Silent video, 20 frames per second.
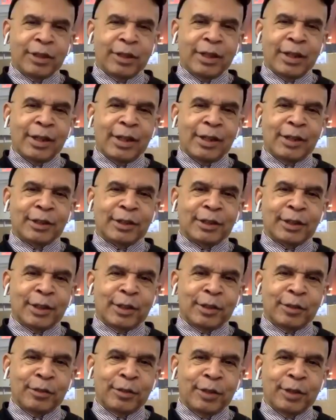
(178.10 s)
Fidel
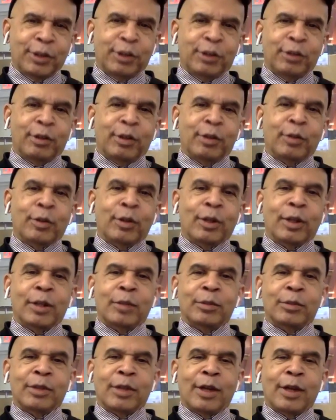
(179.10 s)
says, history
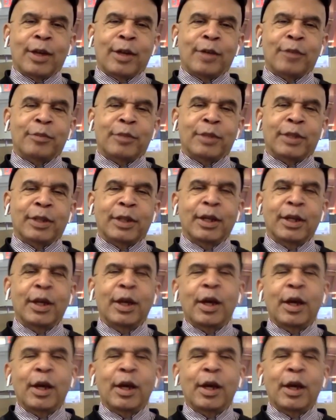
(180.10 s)
will absolve me.